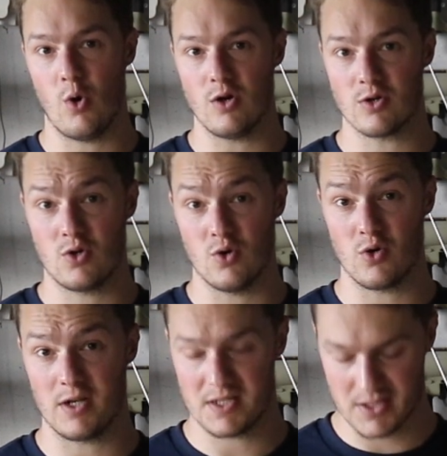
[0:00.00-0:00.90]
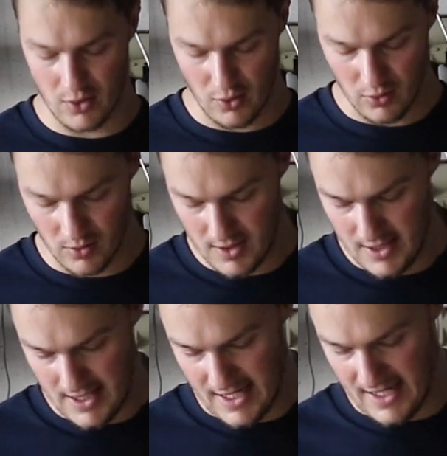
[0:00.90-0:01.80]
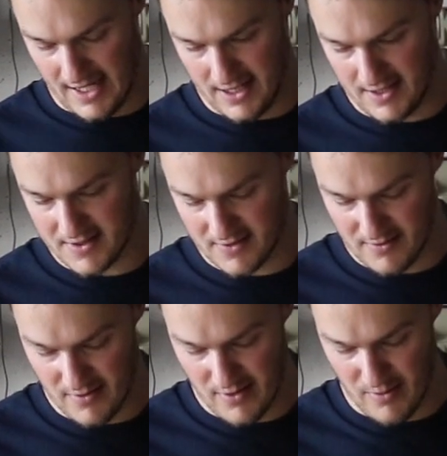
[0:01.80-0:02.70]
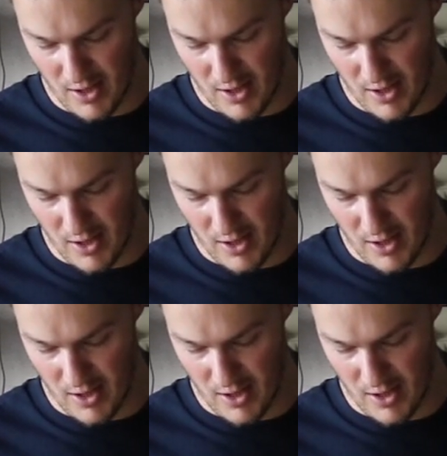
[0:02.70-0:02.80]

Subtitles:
watt corded tool, and in